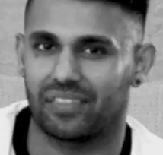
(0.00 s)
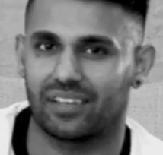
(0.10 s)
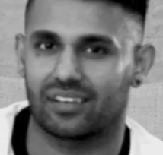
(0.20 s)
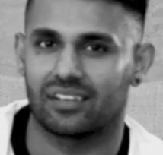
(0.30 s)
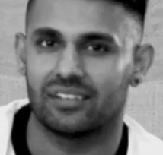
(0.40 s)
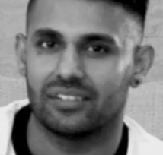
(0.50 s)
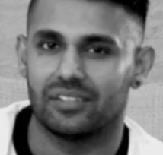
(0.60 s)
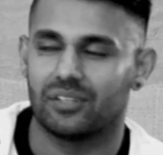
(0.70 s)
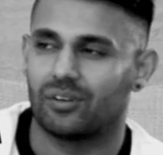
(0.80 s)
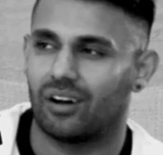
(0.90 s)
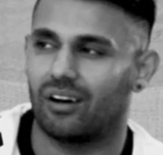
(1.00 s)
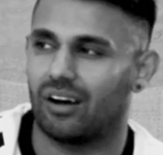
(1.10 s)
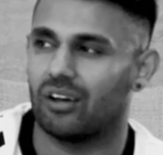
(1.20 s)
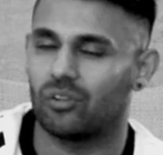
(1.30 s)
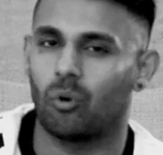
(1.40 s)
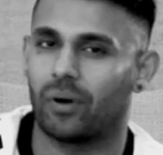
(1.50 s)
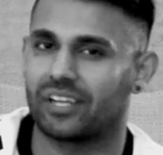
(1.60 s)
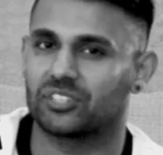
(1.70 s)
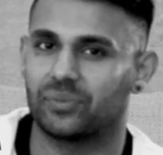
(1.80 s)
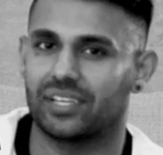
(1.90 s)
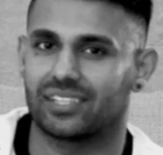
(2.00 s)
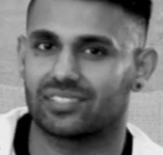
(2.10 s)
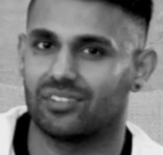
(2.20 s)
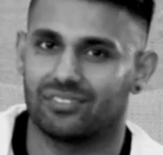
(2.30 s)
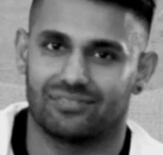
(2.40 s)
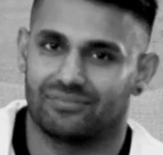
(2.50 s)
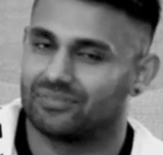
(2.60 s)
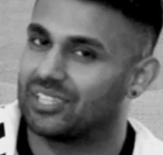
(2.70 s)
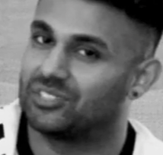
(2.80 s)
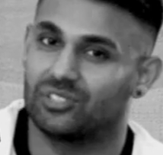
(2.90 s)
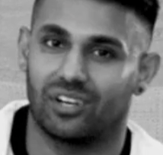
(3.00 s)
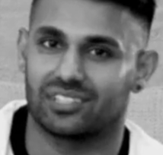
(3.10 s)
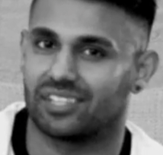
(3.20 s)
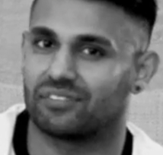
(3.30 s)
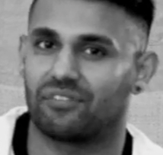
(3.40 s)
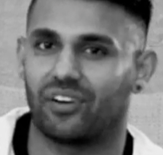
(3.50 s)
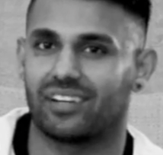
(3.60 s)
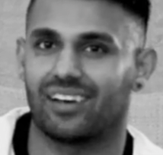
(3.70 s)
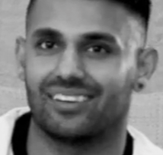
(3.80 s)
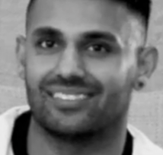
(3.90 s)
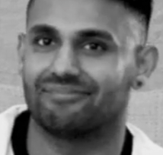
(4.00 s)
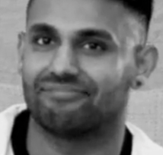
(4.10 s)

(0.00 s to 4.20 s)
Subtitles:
I think I'll know by next week, so I guess you guys are going to have to find out.